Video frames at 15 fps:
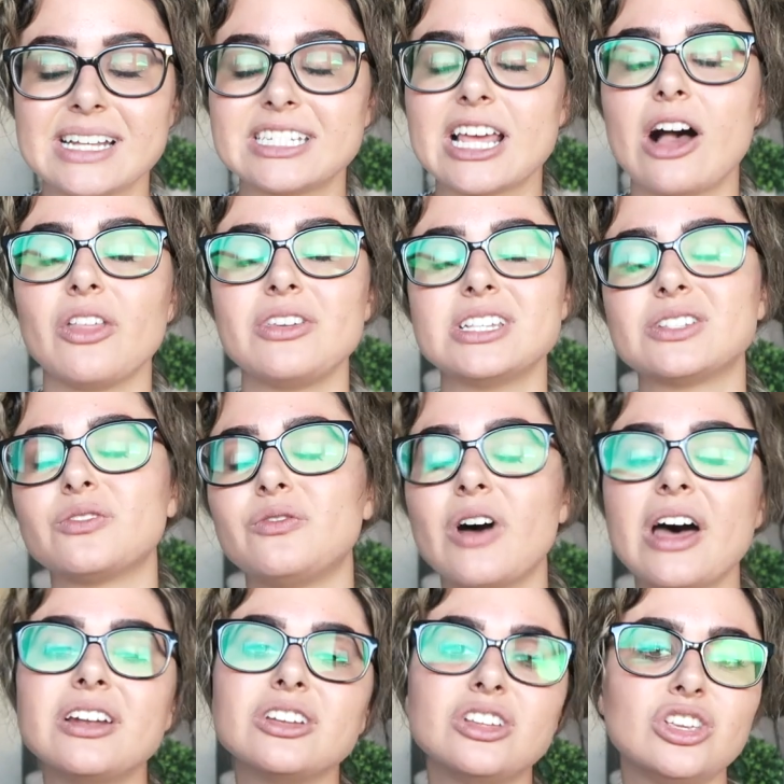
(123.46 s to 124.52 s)
that tell these
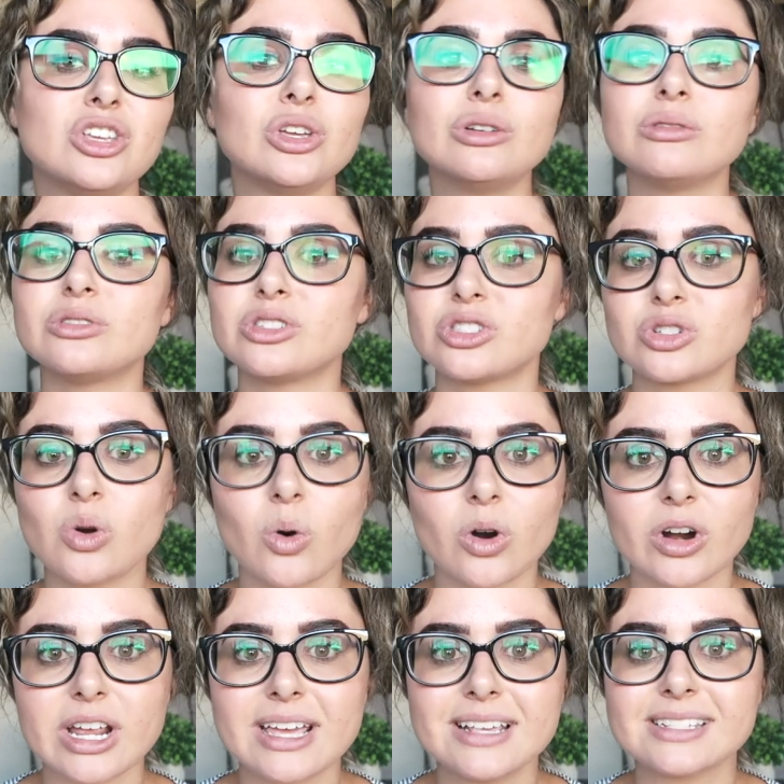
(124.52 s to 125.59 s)
fun, cute
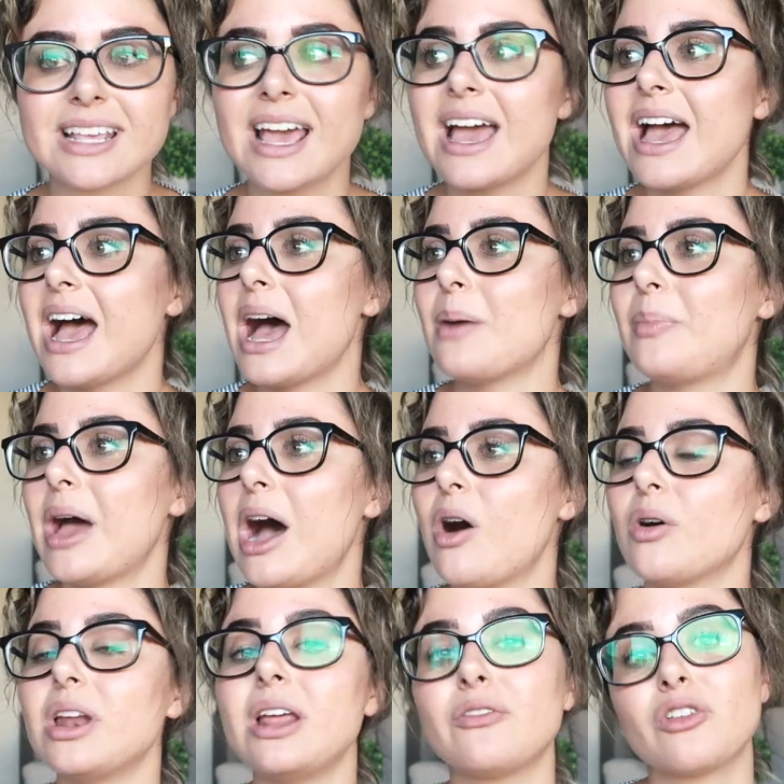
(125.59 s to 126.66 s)
stories
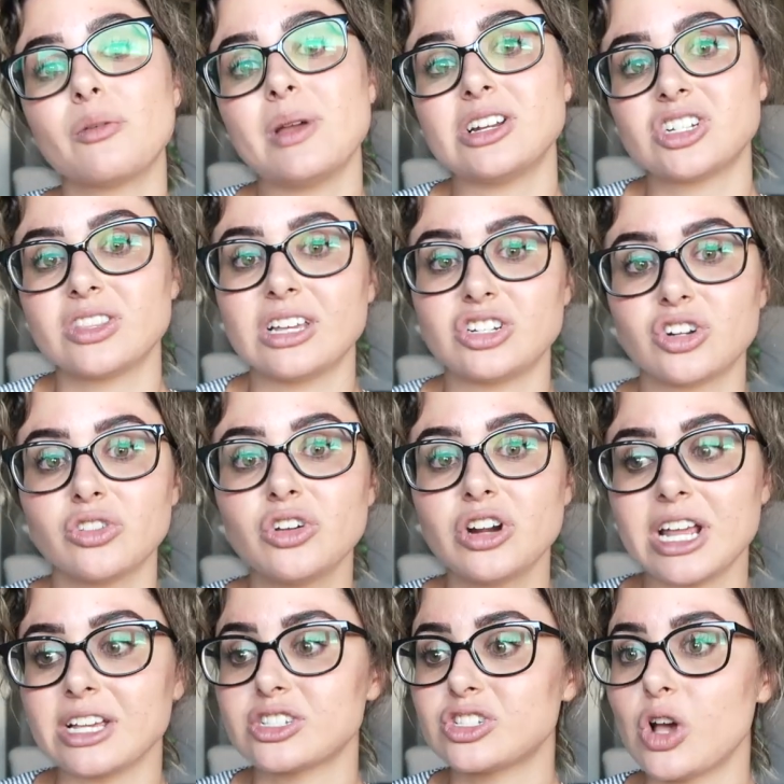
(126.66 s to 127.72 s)
about information that you're
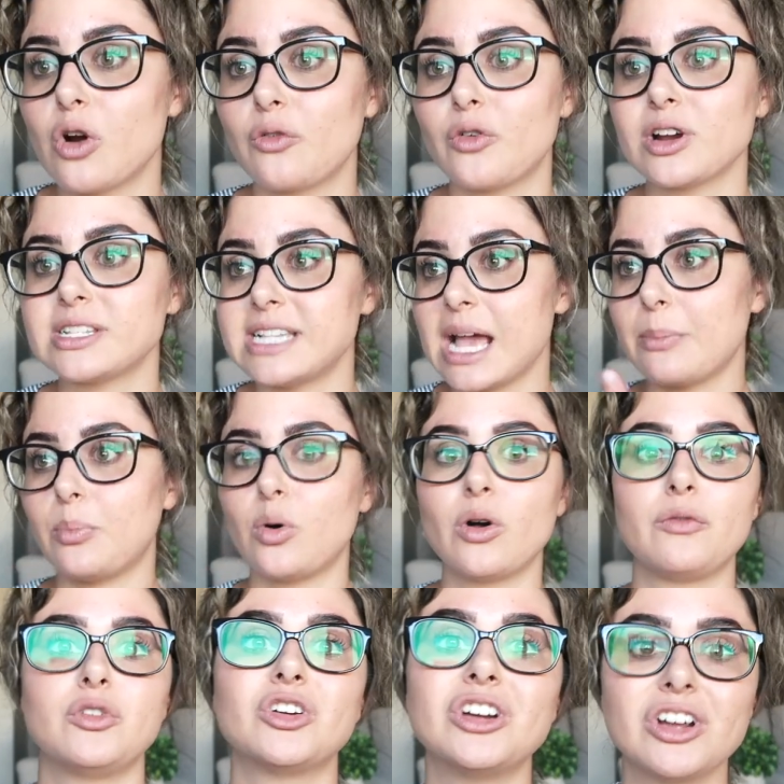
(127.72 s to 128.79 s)
learning. So for example,
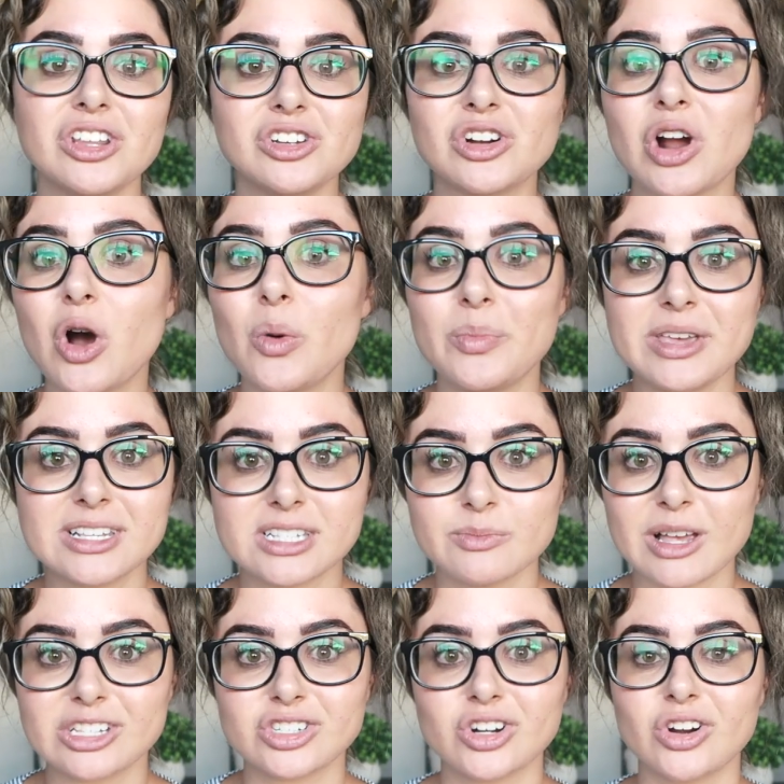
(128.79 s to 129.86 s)
if you're in your OB
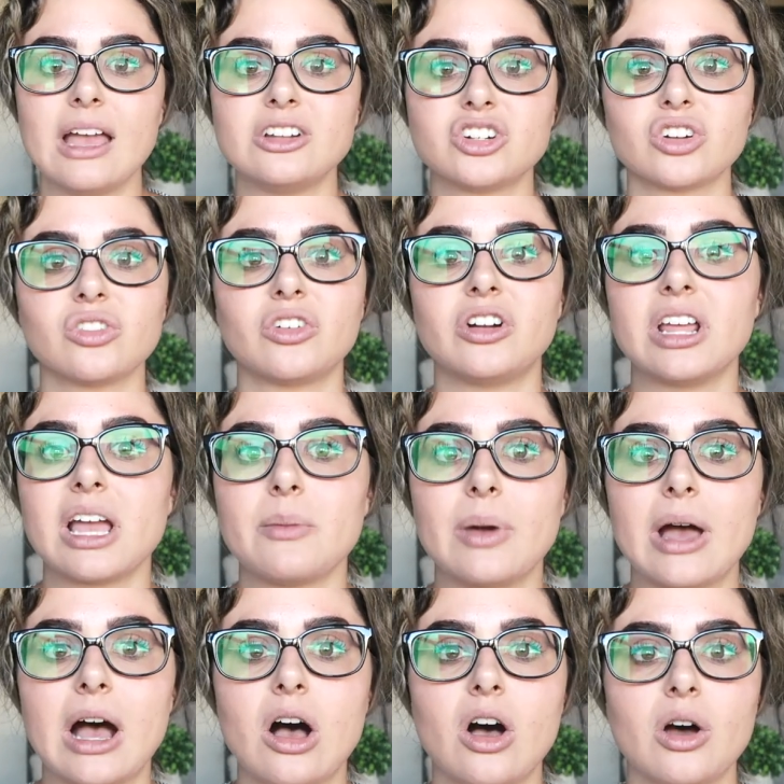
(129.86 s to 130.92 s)
semester and you're learning
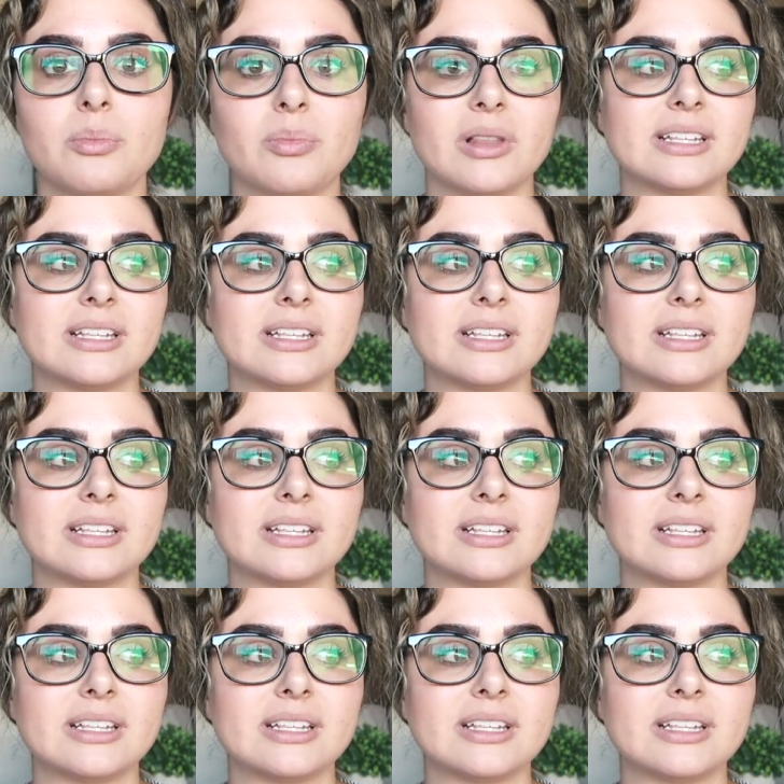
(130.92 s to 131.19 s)
about